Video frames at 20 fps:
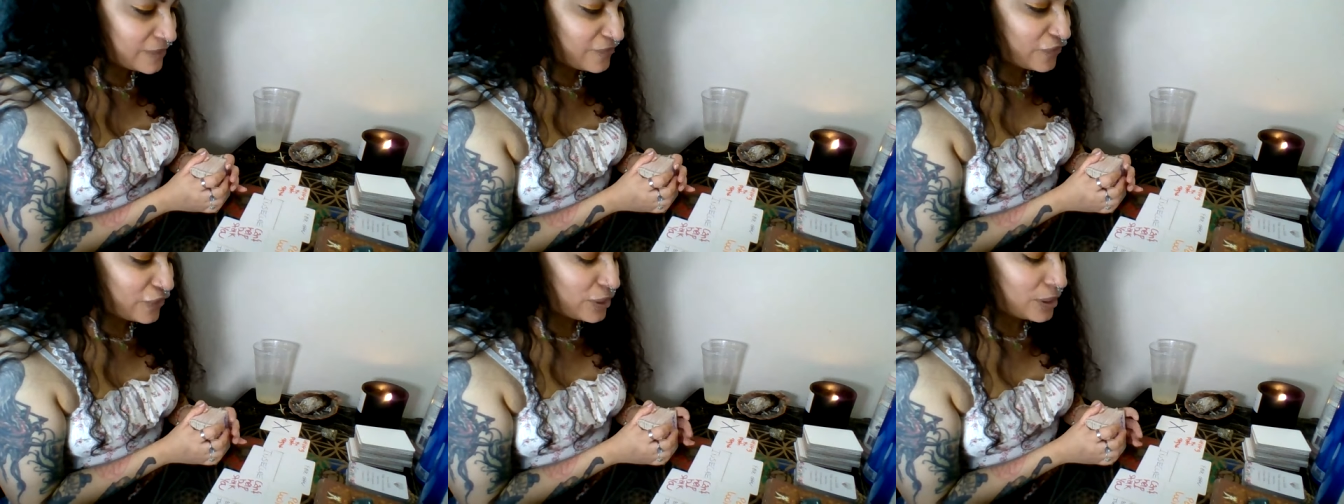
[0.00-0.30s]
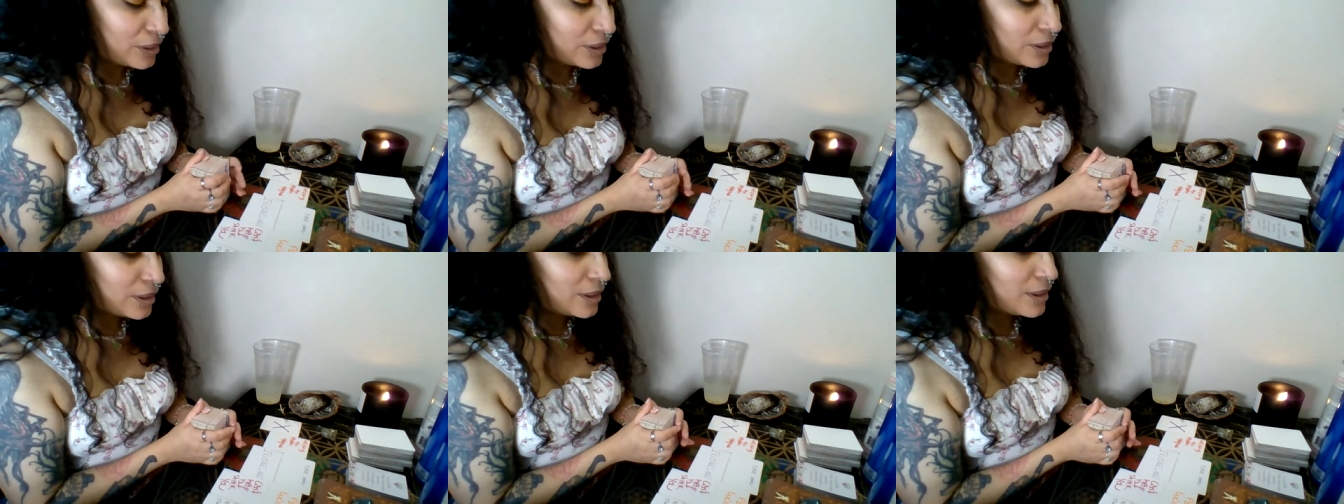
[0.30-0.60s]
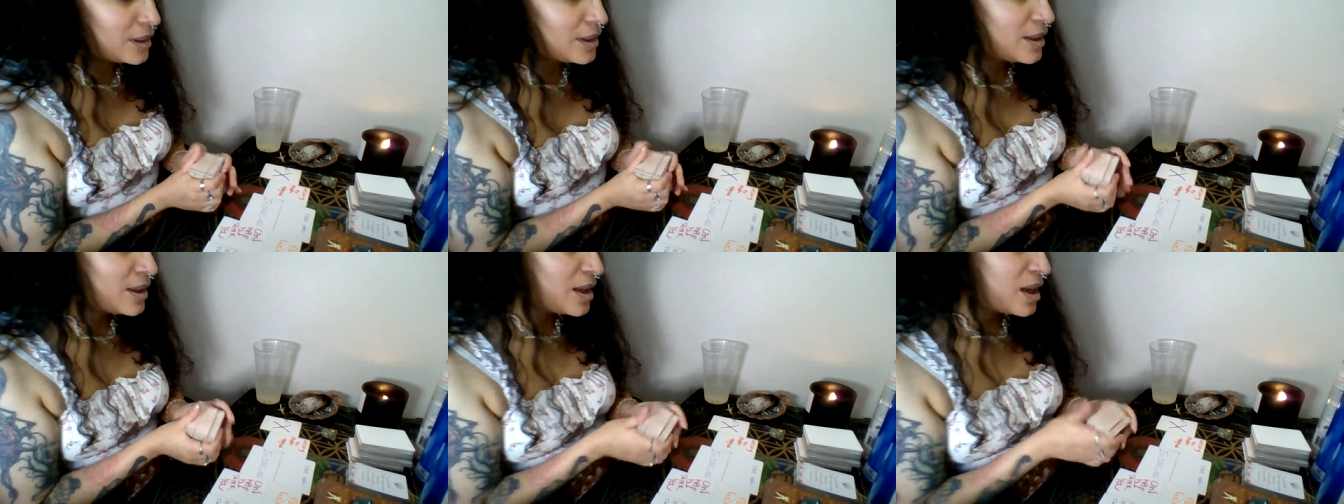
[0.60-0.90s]
for
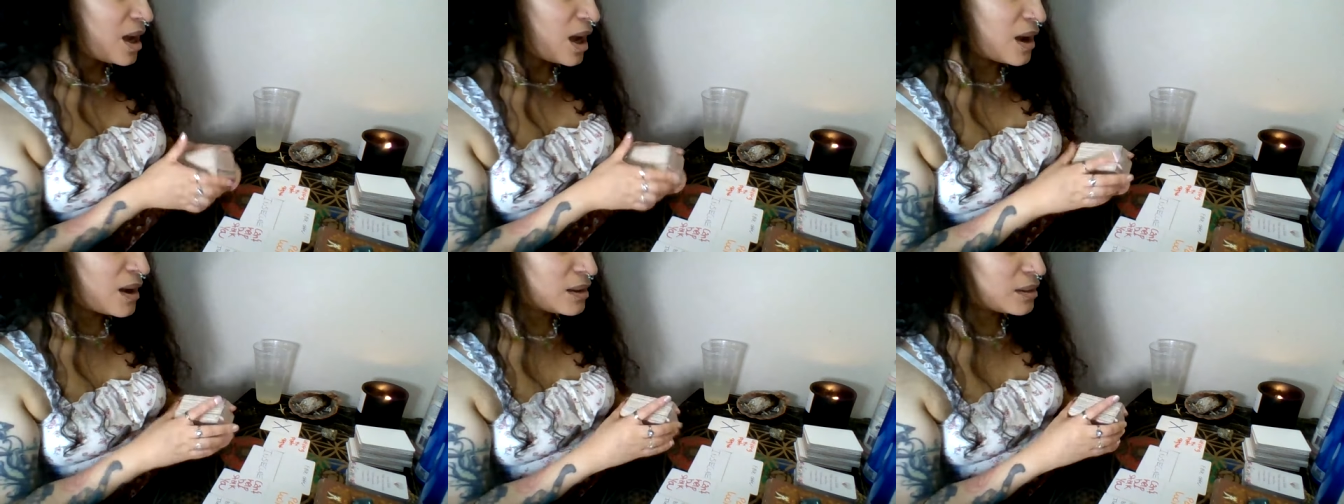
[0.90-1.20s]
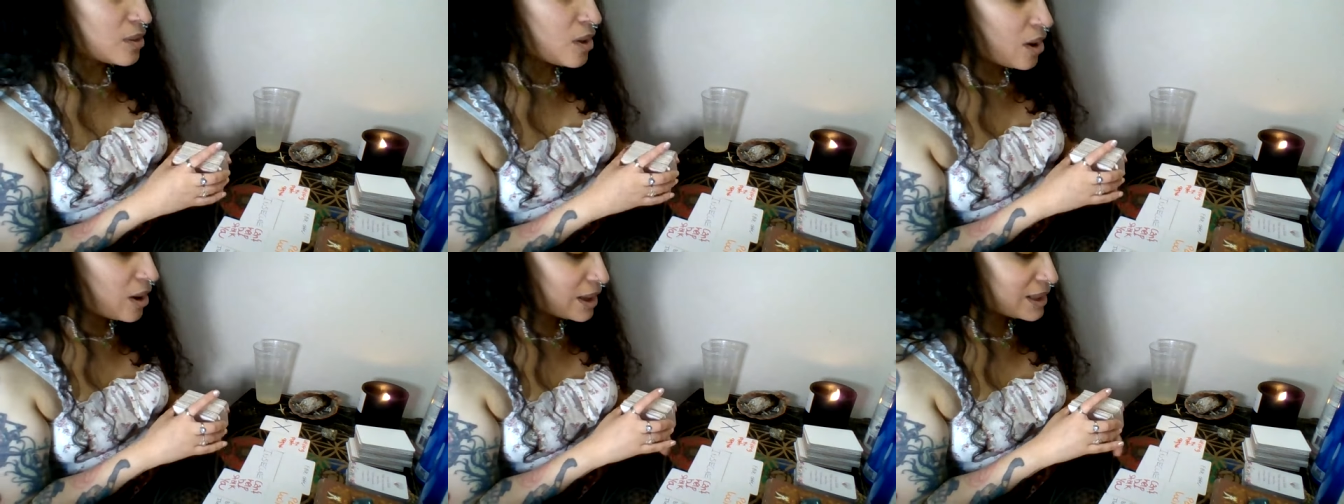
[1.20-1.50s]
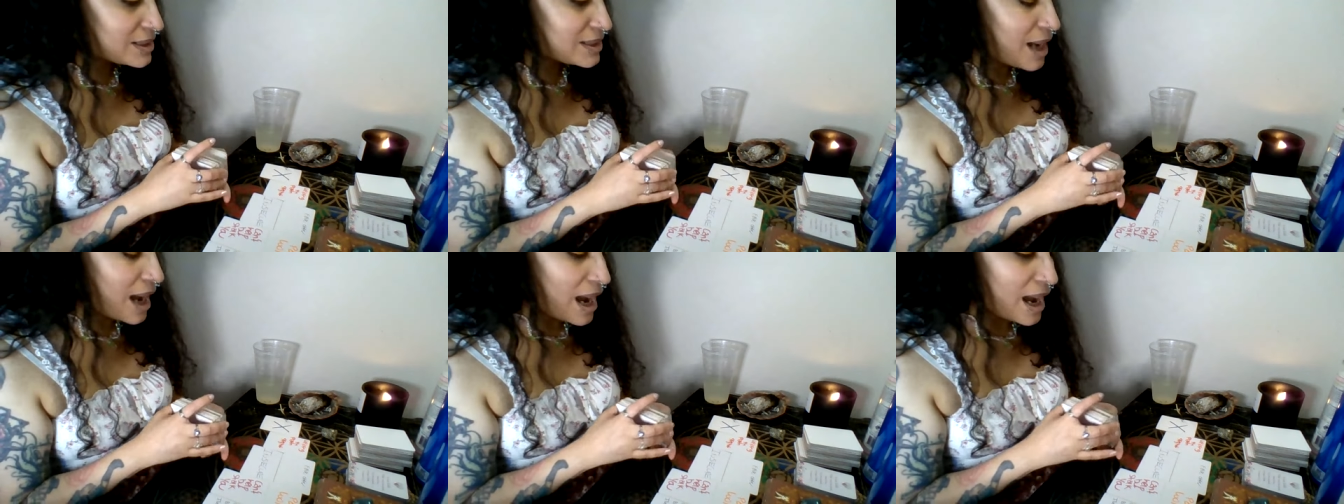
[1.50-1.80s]
a
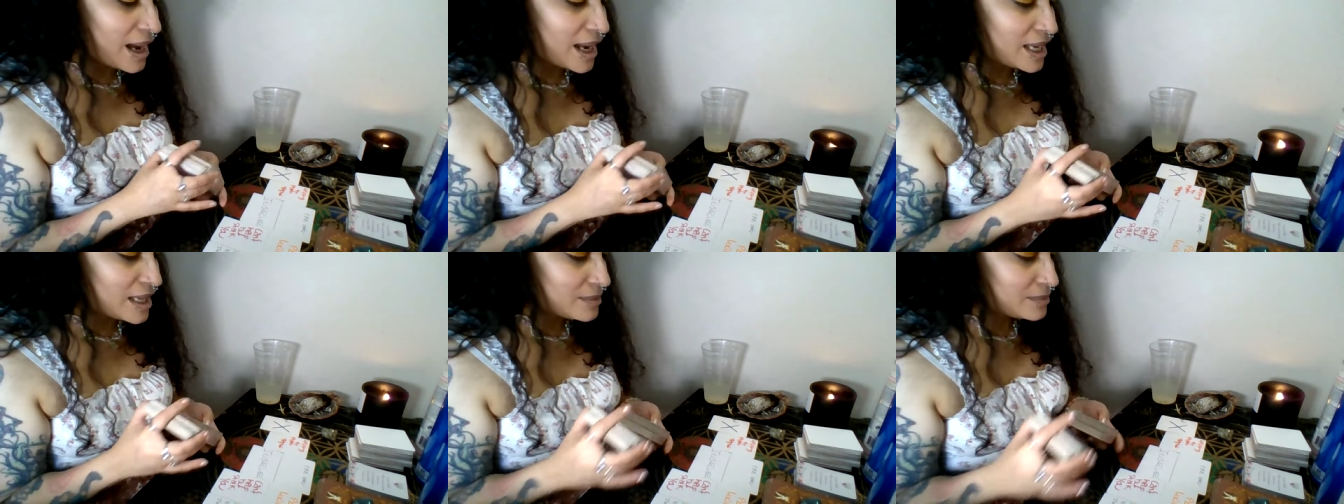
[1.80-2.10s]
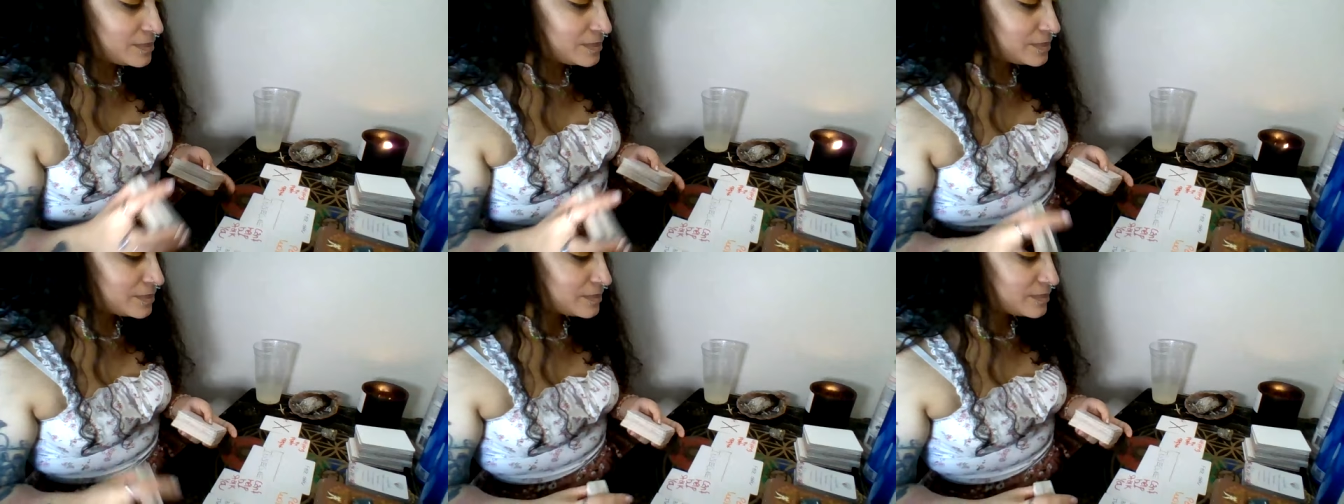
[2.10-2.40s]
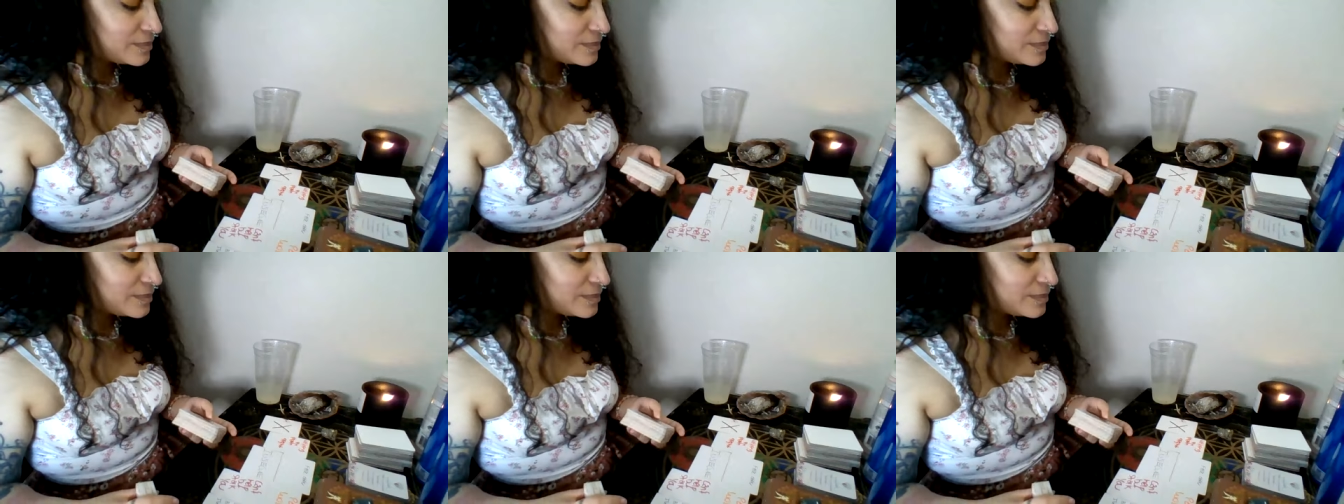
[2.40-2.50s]
long time.